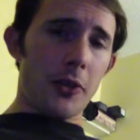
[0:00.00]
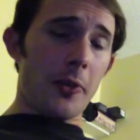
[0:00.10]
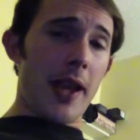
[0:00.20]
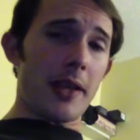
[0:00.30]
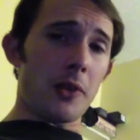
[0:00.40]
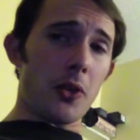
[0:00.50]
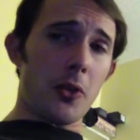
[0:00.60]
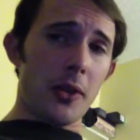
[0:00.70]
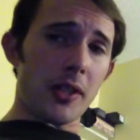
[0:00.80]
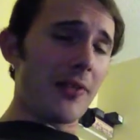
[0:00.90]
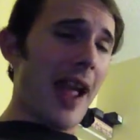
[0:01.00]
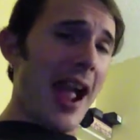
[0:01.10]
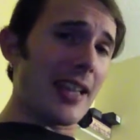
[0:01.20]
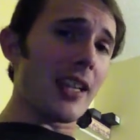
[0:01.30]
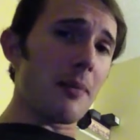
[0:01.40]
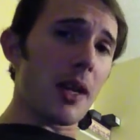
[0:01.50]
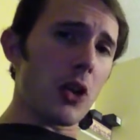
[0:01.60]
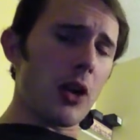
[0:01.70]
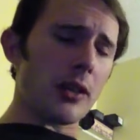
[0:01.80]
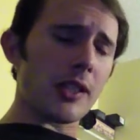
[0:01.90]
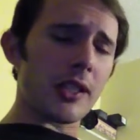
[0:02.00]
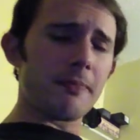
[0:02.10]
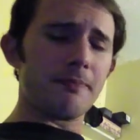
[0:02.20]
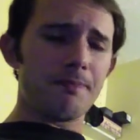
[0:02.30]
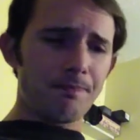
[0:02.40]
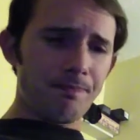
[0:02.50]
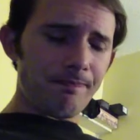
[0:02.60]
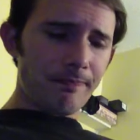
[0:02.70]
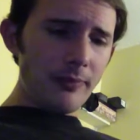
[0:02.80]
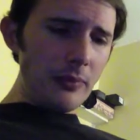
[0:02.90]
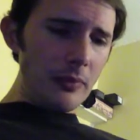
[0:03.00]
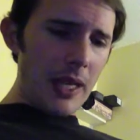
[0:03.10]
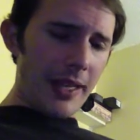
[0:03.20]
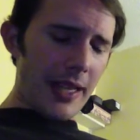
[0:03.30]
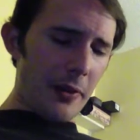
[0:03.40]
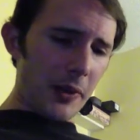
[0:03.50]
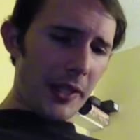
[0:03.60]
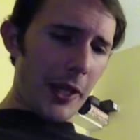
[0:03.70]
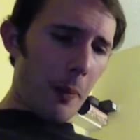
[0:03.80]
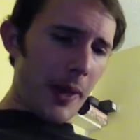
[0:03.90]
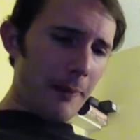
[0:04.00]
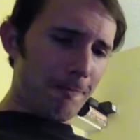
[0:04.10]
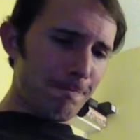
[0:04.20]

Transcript: a random course of hacking up my lungs. I can't really help it.